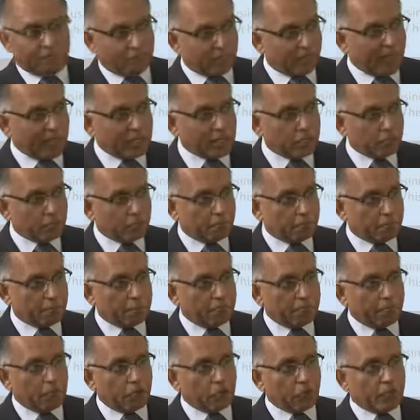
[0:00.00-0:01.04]
value,
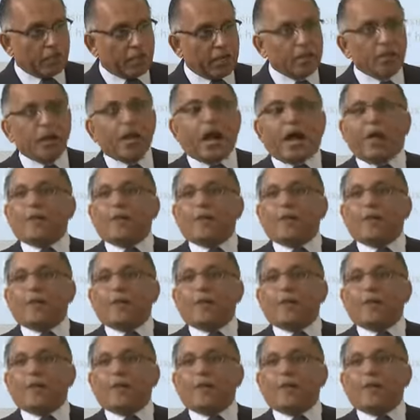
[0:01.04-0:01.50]
okay?